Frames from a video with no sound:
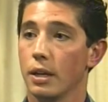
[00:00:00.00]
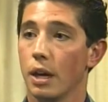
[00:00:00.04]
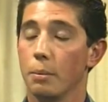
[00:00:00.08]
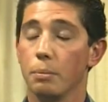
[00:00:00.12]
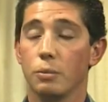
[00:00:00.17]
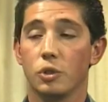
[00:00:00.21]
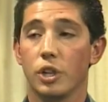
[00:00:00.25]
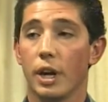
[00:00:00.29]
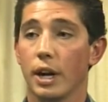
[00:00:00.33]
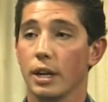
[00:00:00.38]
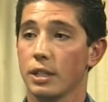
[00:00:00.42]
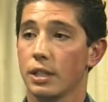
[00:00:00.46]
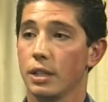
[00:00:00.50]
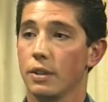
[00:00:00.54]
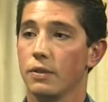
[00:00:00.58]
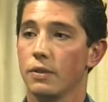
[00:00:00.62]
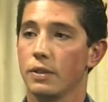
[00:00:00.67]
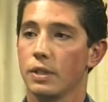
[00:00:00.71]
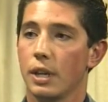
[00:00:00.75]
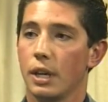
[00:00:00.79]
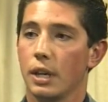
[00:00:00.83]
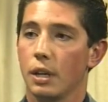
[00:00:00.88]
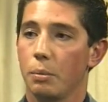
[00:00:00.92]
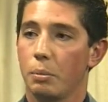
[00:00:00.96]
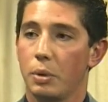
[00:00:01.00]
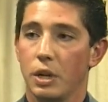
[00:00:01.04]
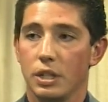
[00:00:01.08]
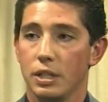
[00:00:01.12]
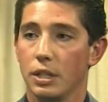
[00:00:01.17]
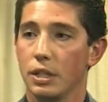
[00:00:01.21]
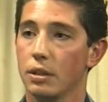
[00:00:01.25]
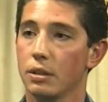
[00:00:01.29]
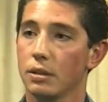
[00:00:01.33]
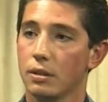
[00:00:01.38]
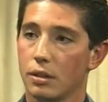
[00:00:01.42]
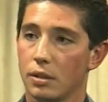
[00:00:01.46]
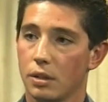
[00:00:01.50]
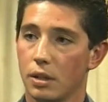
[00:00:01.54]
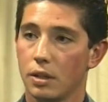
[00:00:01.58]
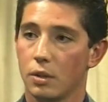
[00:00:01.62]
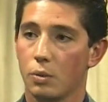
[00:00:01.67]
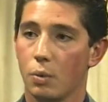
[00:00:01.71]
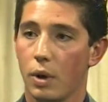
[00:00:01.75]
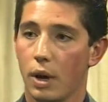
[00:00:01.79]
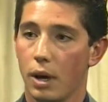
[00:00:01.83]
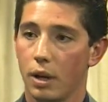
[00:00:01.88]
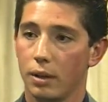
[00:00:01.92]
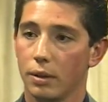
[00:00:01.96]
objectives and opinions as
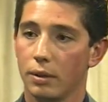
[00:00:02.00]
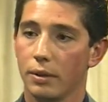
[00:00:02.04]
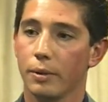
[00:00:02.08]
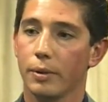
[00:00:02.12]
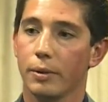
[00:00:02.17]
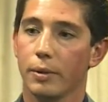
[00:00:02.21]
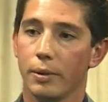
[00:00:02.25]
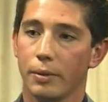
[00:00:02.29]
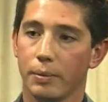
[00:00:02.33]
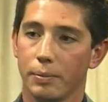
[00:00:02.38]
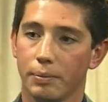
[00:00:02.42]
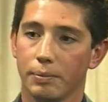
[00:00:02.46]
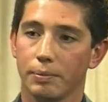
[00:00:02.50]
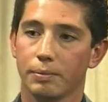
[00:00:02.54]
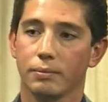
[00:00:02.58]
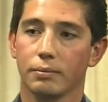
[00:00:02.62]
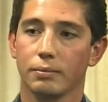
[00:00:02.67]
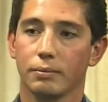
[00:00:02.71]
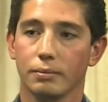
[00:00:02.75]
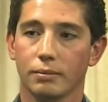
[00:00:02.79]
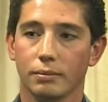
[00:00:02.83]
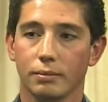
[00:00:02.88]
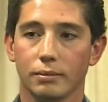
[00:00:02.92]
well. How, how about you? Any,